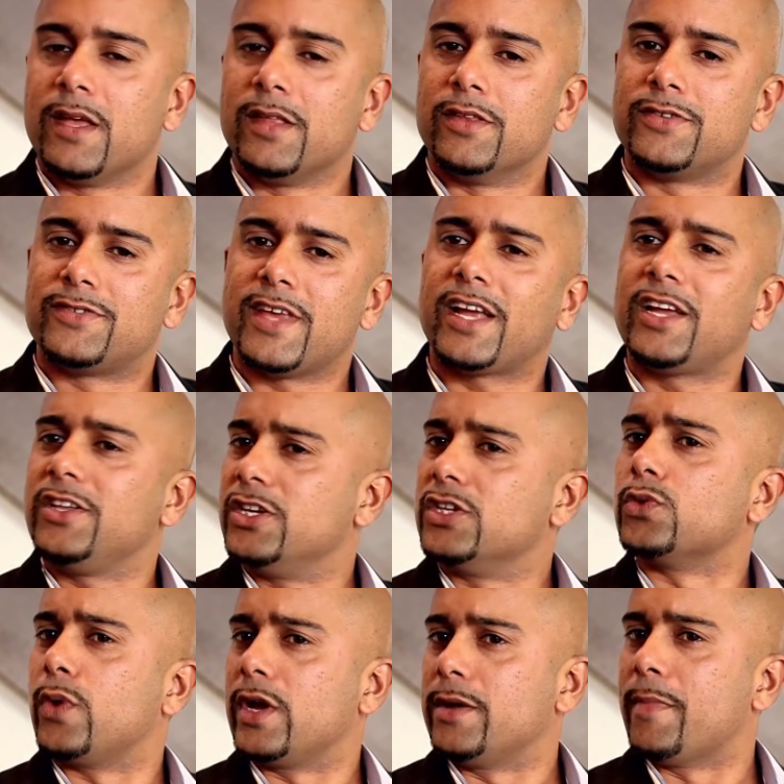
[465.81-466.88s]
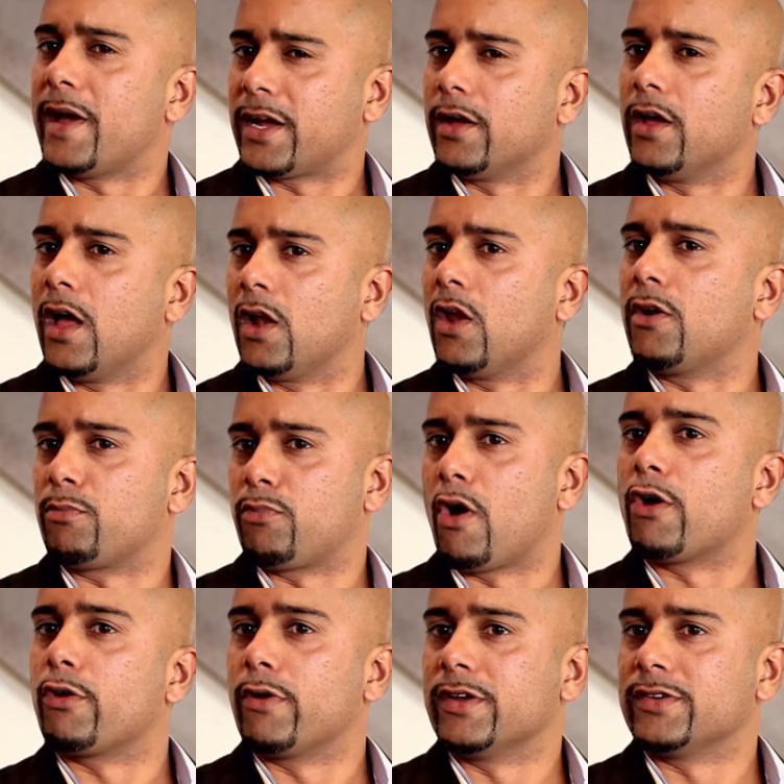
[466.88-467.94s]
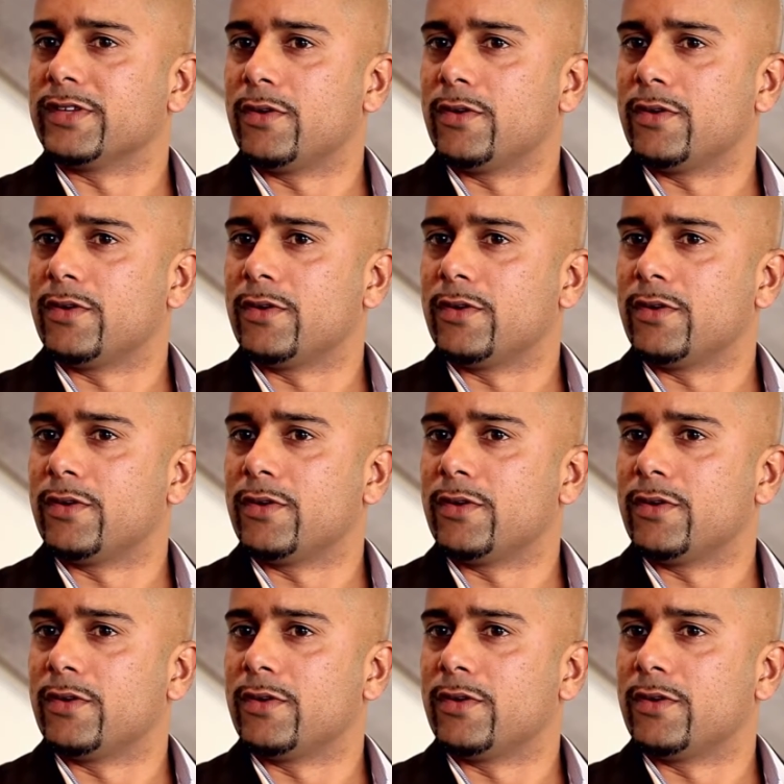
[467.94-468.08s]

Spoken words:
The second year is where you make a lot of progress,